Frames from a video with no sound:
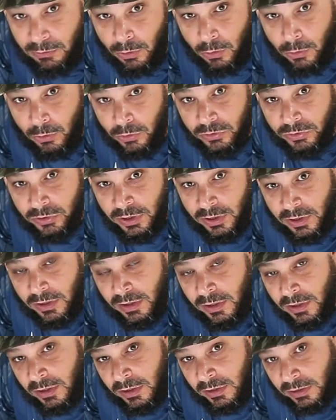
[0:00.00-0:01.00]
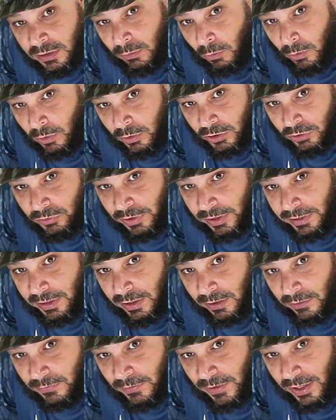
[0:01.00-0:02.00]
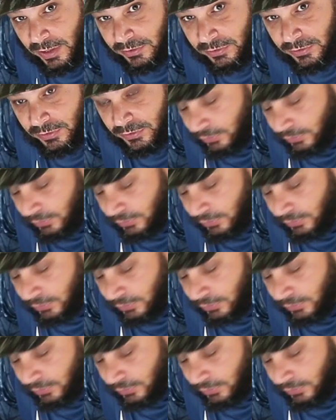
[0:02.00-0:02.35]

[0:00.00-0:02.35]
holes to get water to drain down faster.